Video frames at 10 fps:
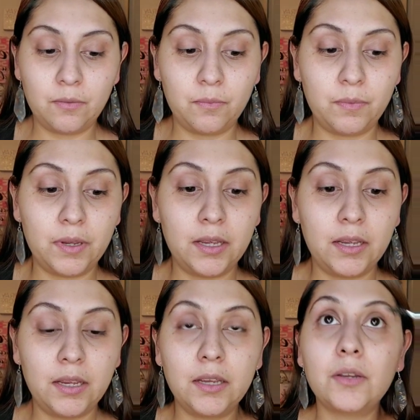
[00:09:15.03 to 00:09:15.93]

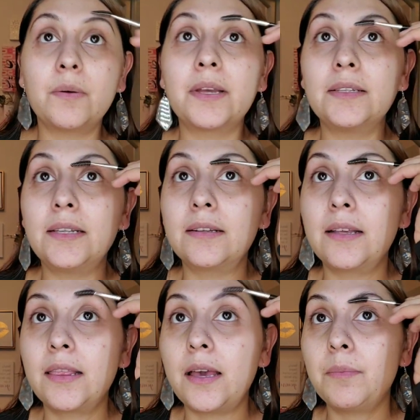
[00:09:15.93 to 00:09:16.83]
we don't get sick
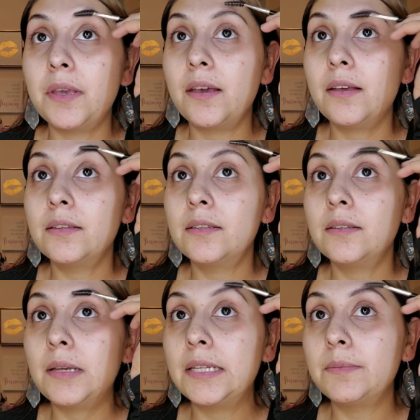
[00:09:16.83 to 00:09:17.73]
like that because
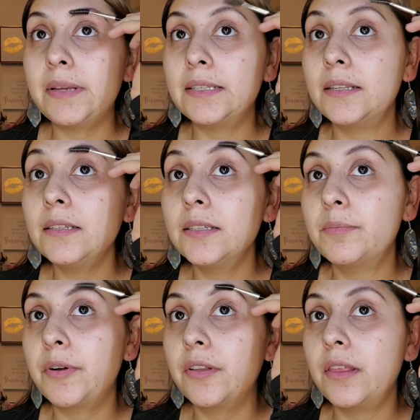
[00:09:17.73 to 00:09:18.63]
it's my son's
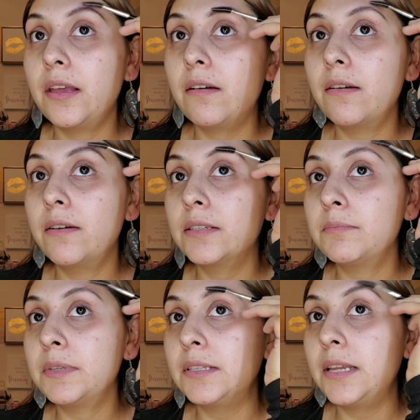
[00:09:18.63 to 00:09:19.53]
birthday on
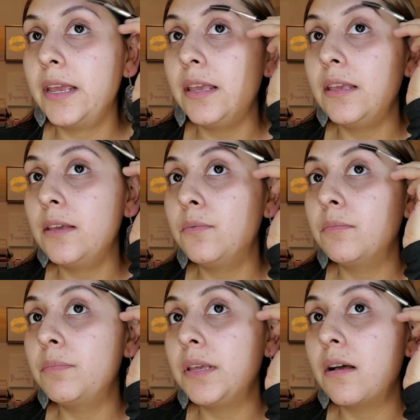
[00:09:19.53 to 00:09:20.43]
Christmas Day. He will
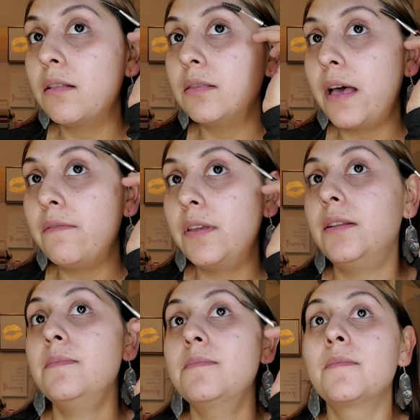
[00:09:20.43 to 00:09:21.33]
be
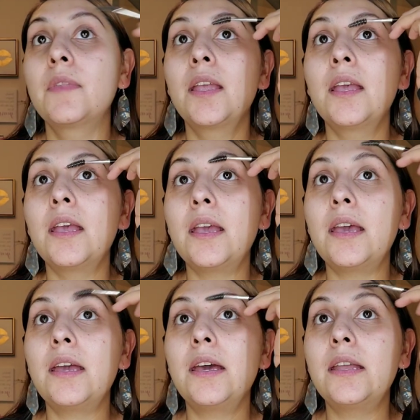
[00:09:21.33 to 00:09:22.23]
11,
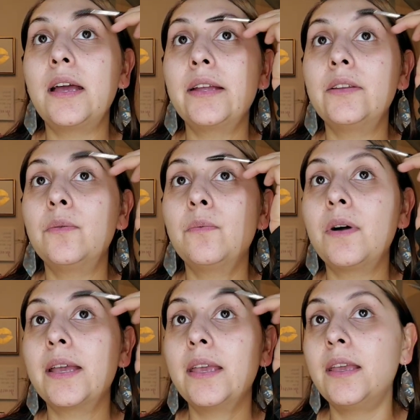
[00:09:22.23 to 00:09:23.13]
and I don't
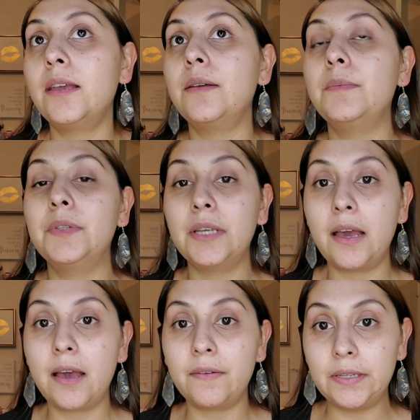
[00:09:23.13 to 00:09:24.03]
want him to
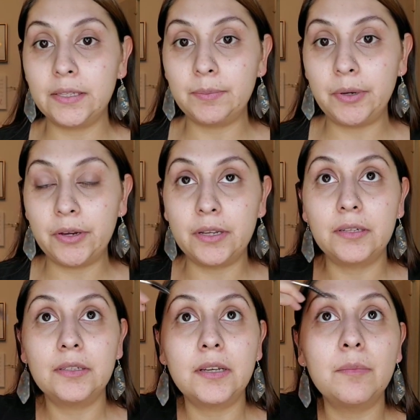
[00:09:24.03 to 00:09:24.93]
have to
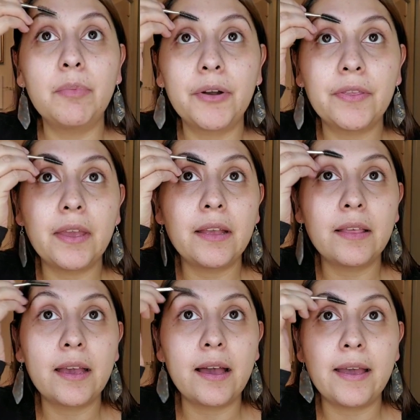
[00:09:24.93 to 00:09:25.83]
experience a birthday
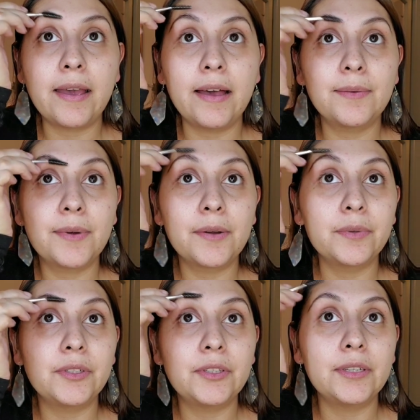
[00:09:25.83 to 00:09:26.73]
like I had where it
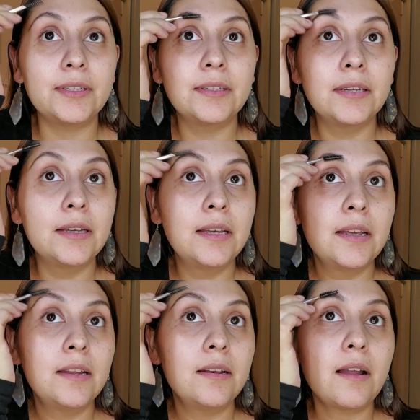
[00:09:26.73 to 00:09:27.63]
was just
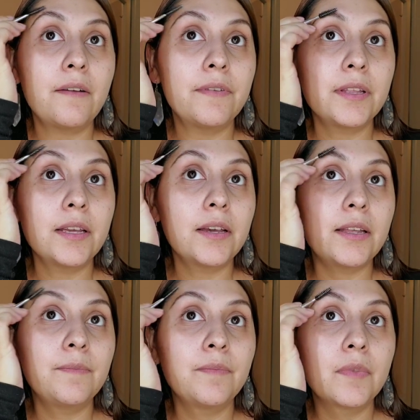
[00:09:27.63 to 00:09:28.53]
not feeling good.